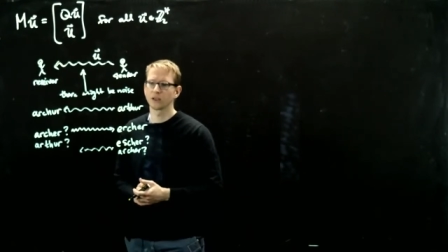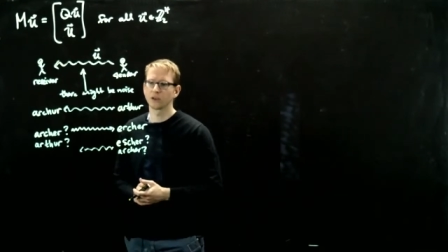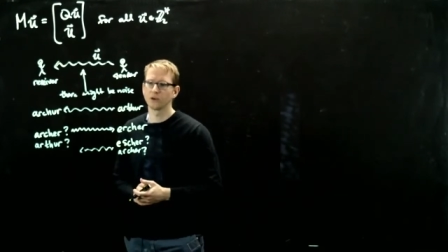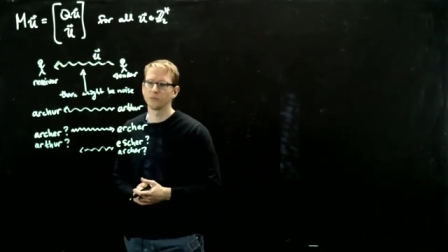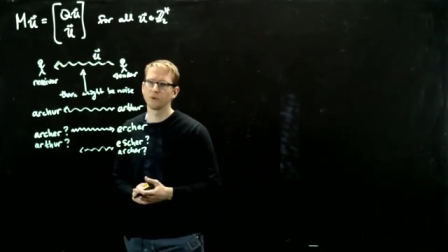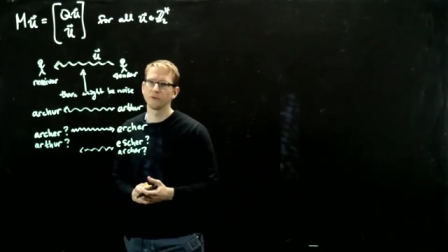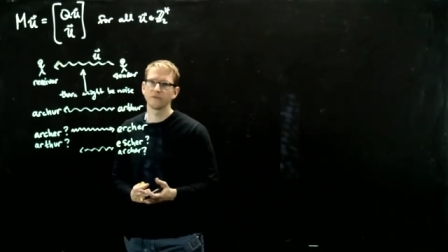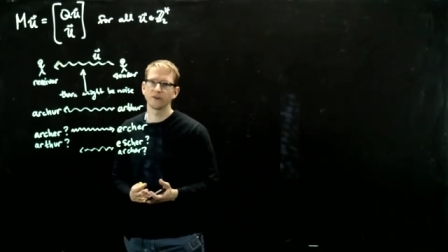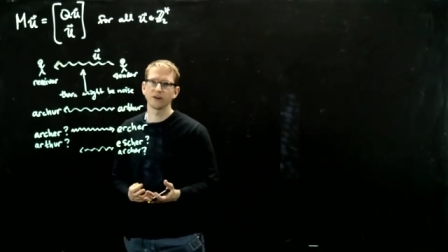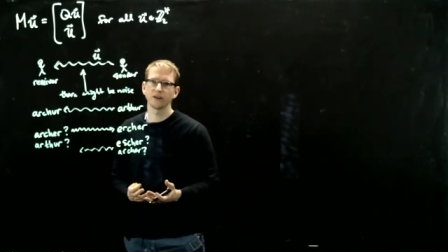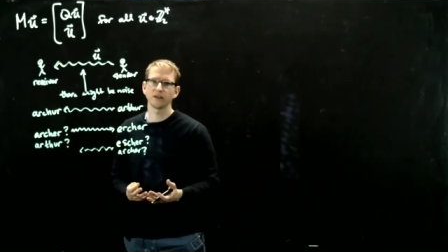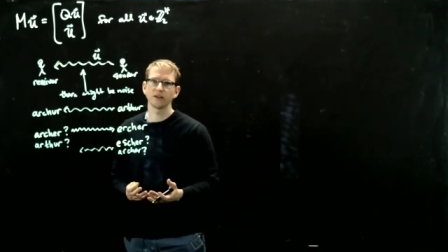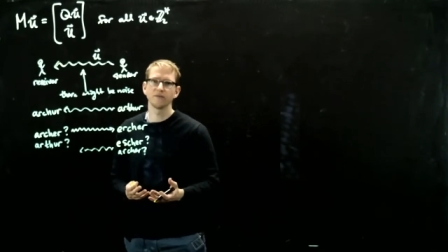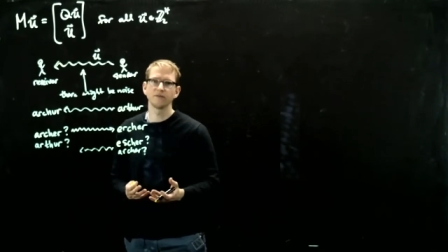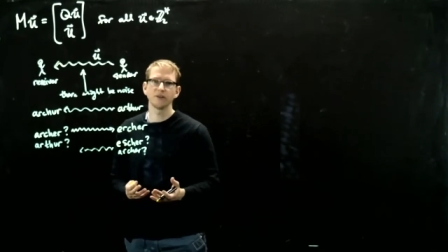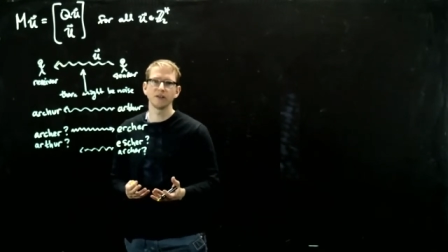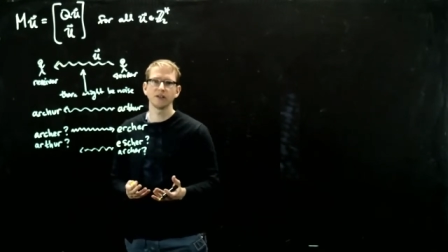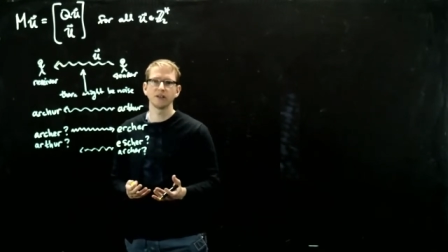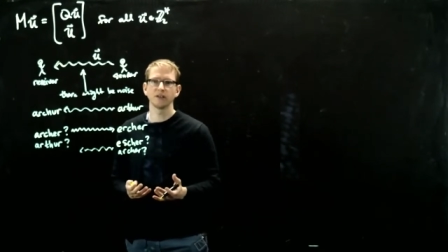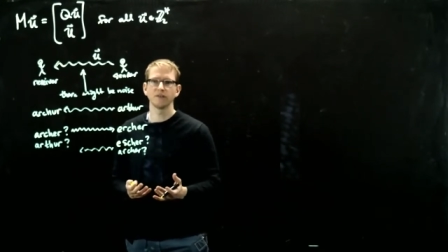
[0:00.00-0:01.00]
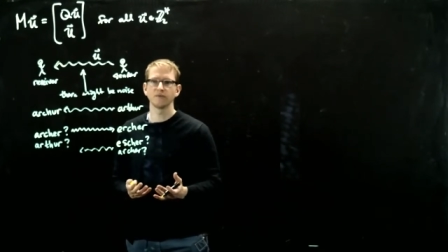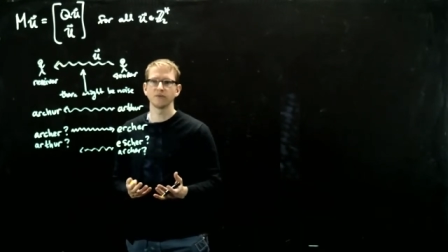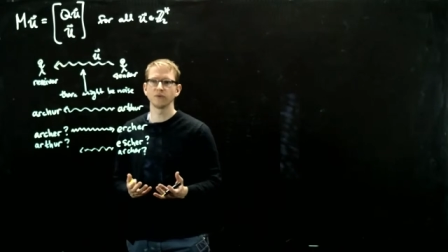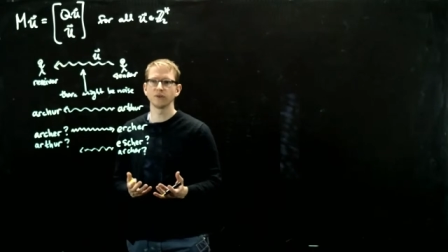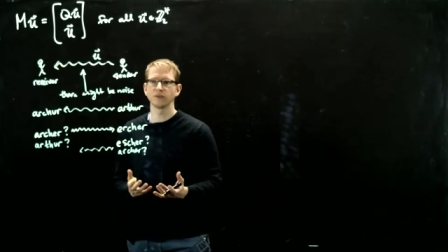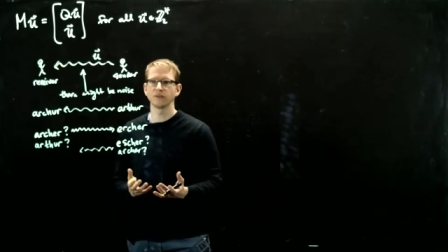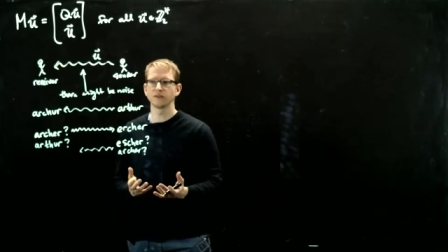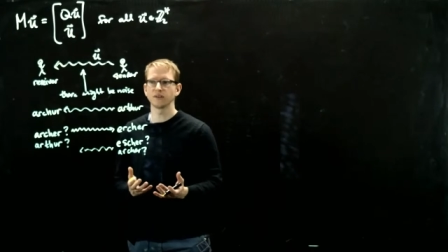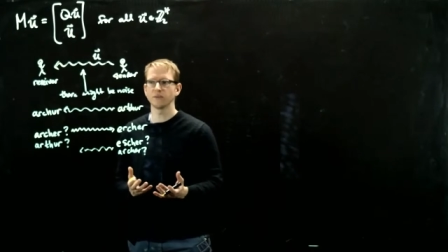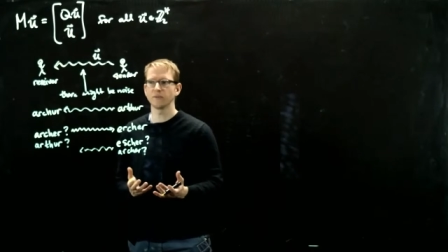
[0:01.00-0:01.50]
It would be very convenient if you
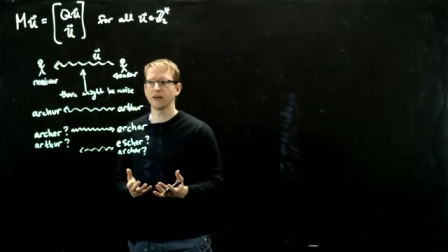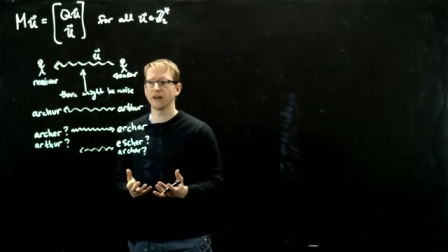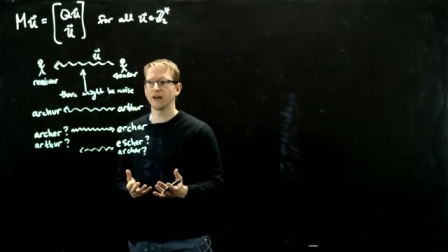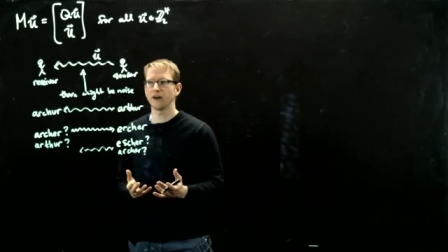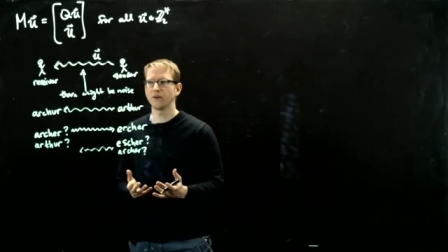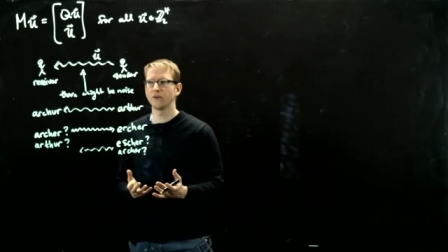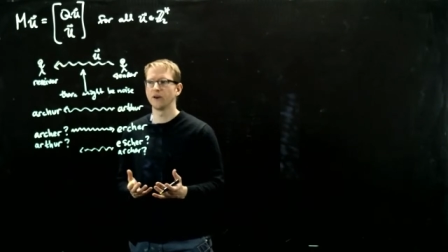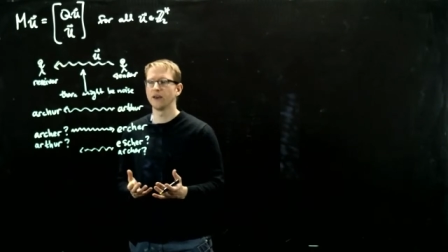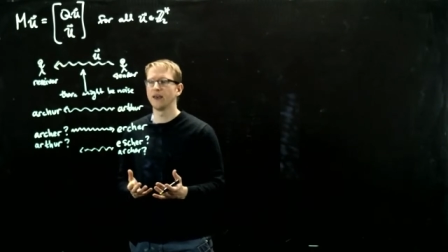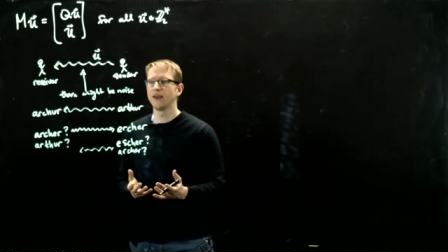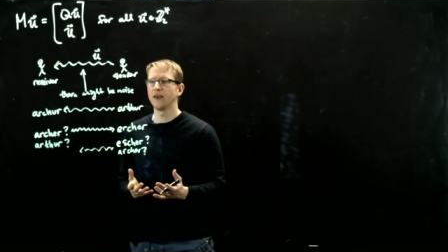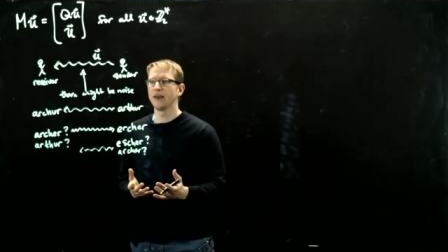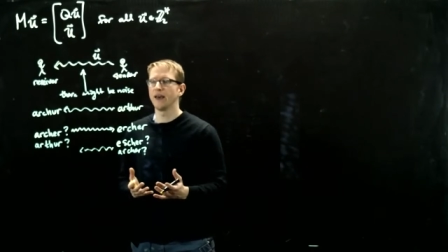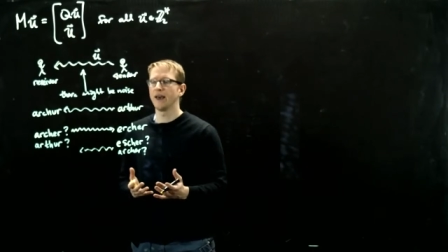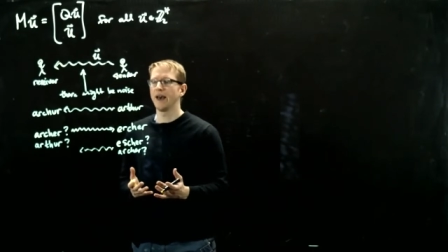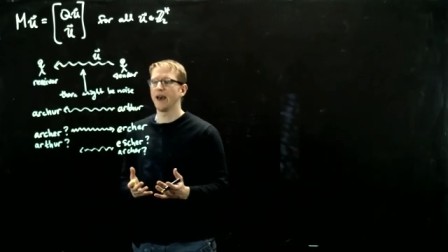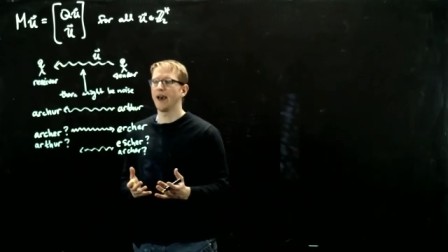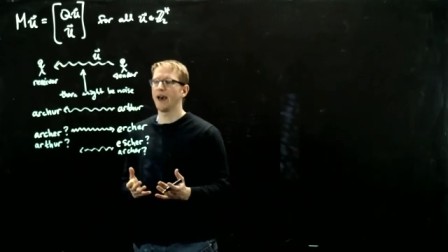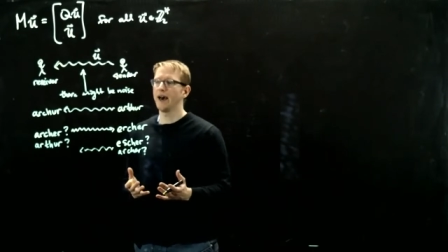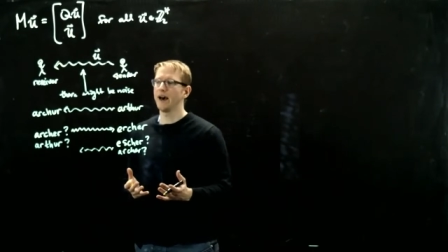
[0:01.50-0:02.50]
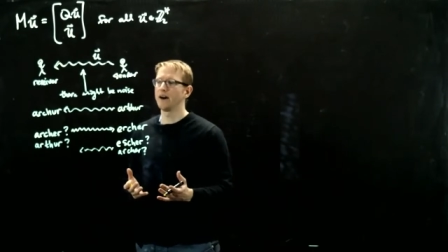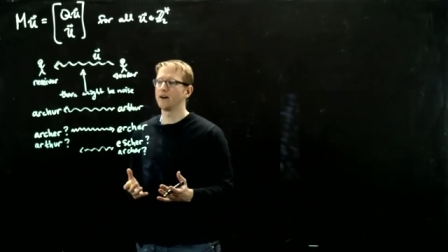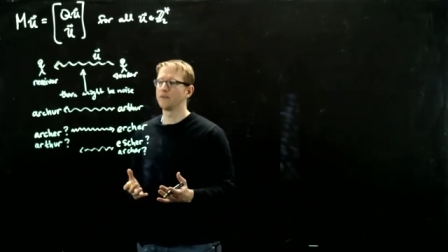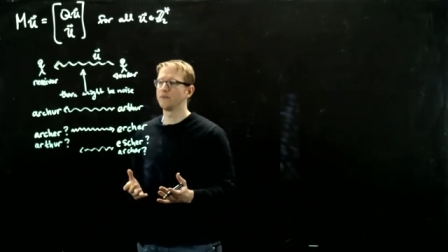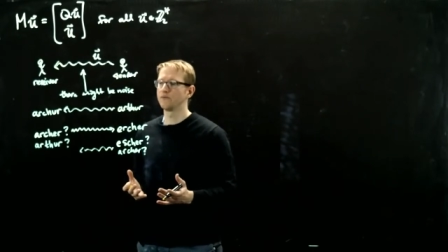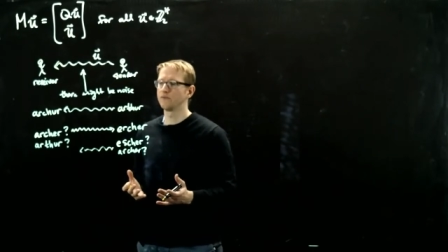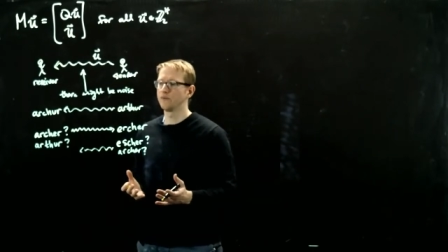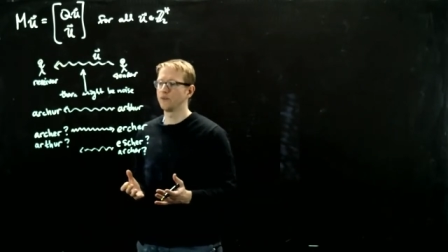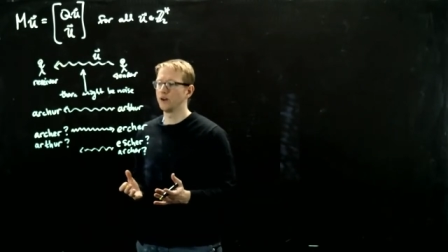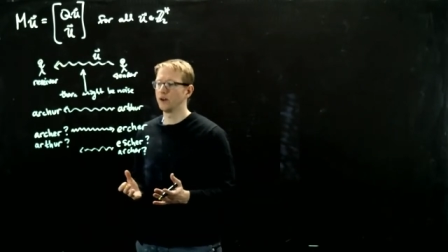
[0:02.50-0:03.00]
could somehow
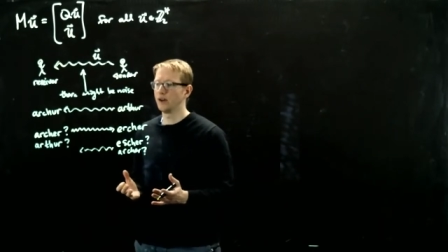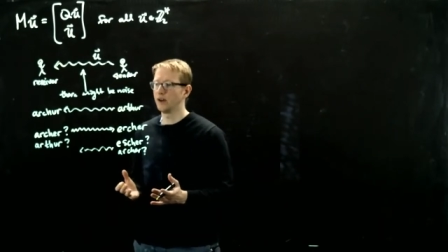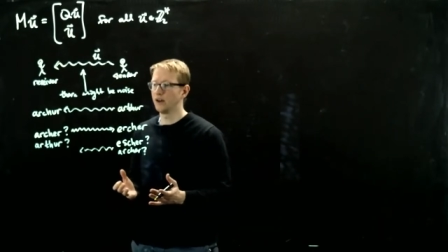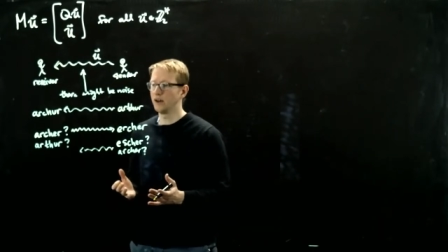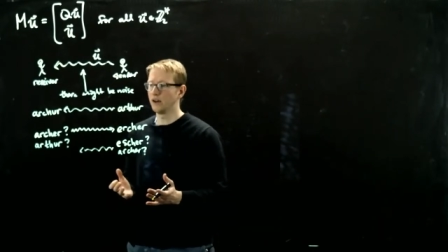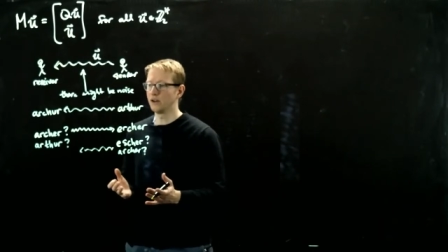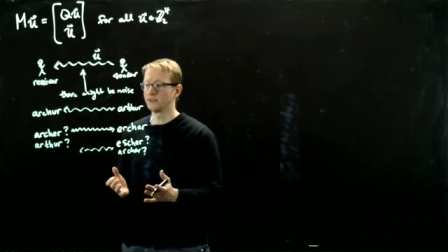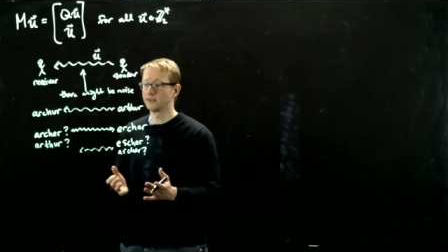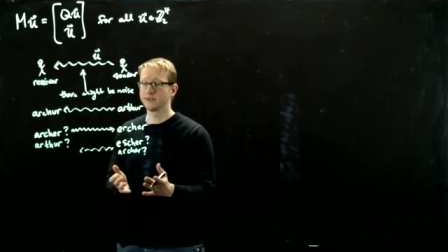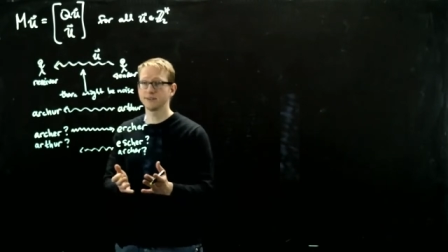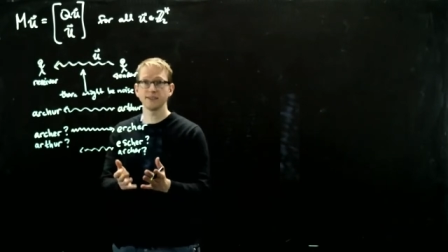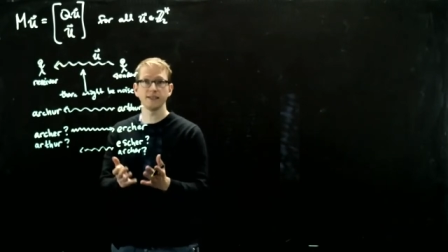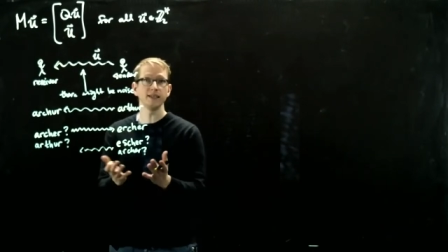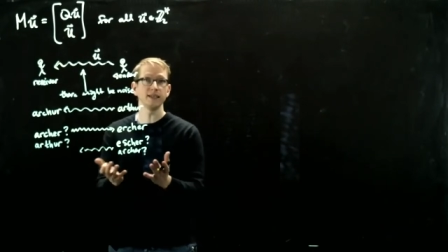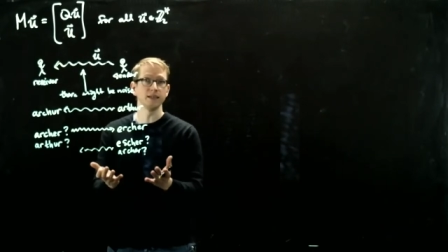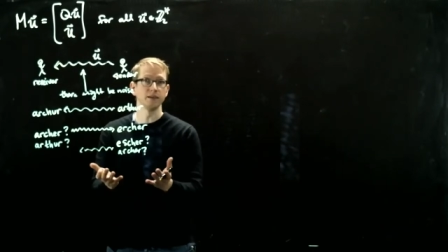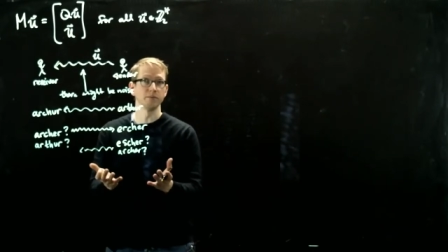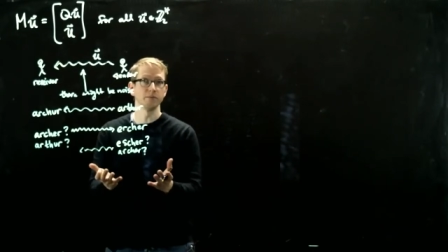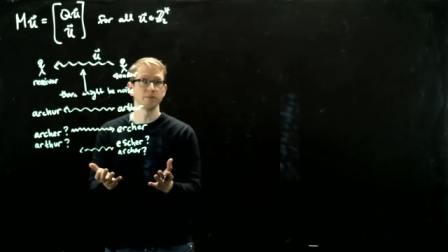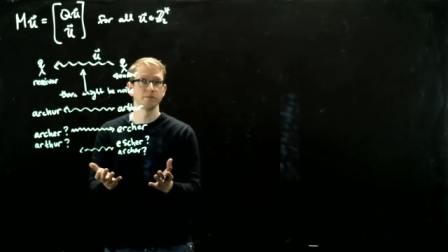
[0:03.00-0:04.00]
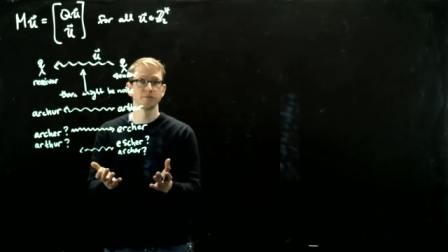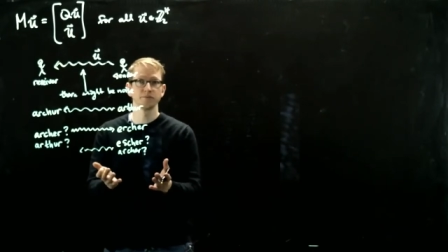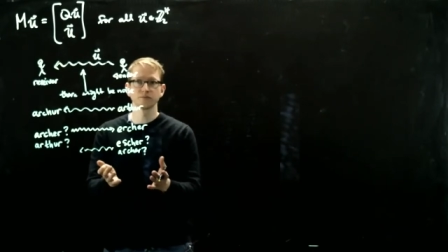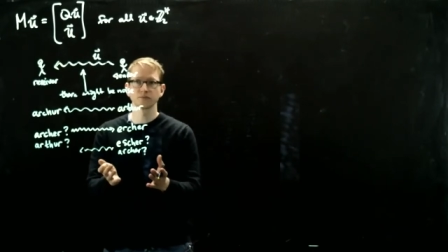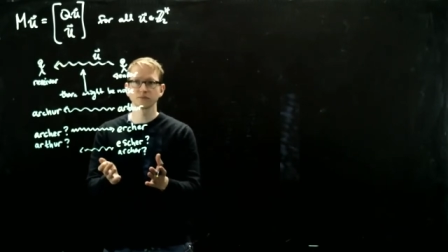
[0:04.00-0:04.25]
have a scheme